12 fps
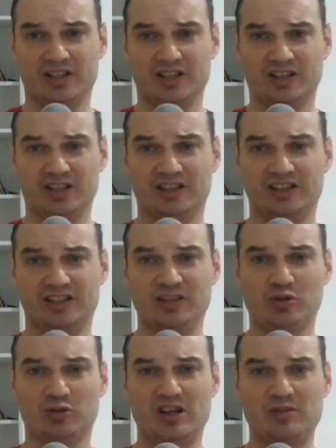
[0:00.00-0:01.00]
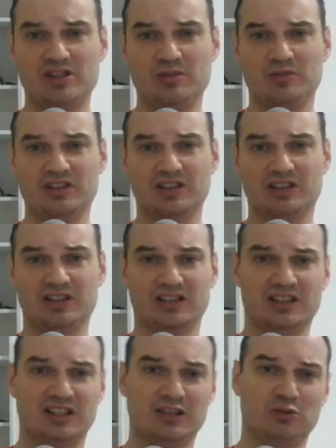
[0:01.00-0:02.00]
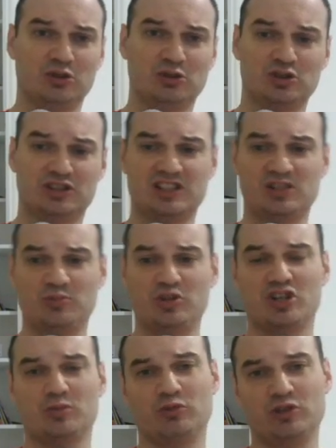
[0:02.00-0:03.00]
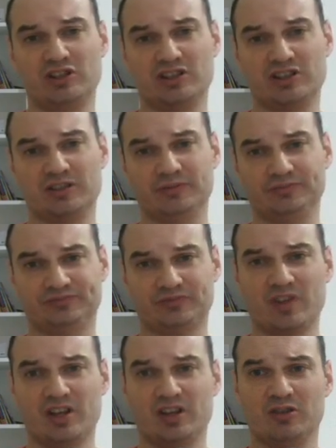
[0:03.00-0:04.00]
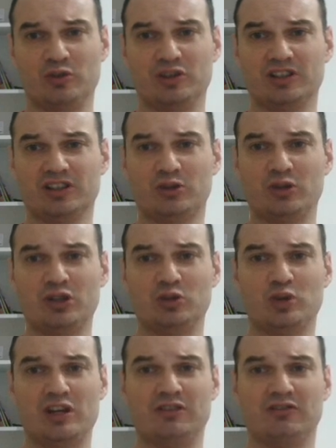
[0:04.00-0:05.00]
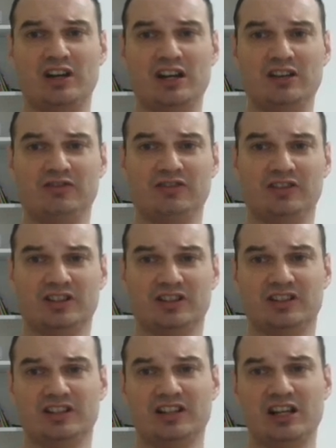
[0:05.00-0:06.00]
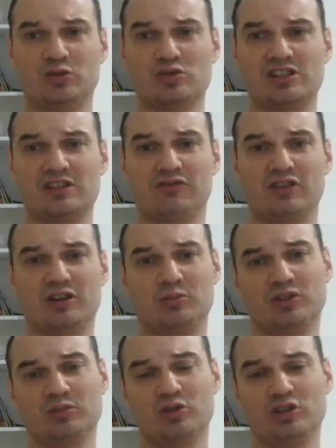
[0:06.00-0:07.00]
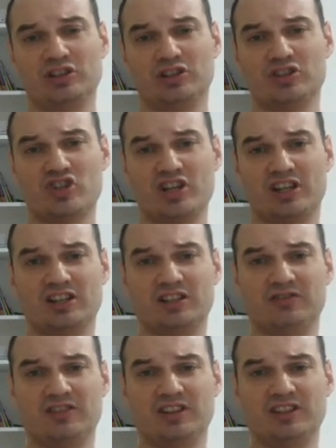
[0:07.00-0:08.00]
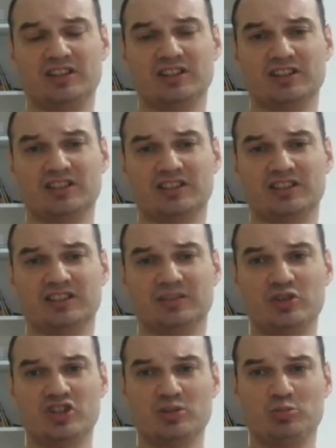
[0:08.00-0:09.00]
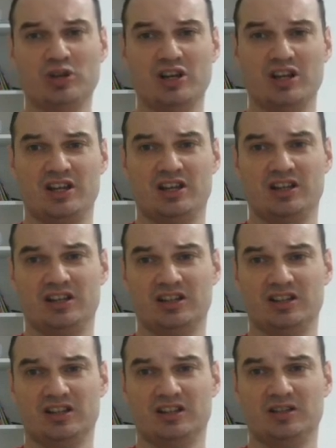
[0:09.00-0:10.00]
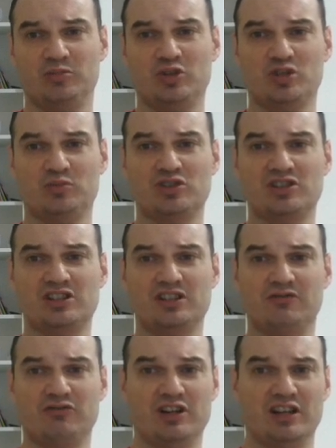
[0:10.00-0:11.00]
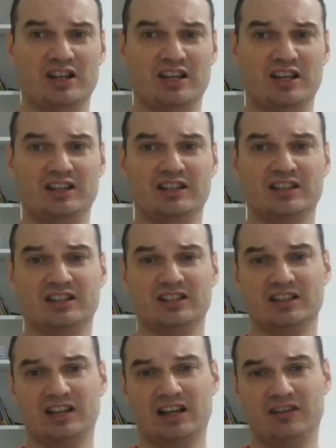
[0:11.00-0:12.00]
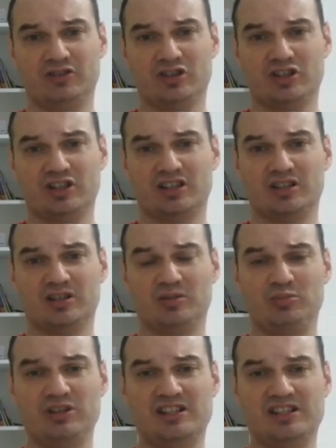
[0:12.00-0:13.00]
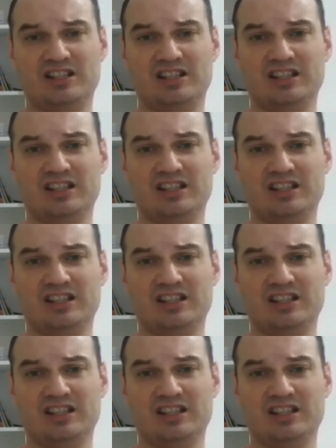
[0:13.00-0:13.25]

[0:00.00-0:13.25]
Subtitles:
Diemer grabs it, he would lose his bishop with queen to a5, knight to c3, blocking the check and defending the bishop, bishop to c3, and after bc,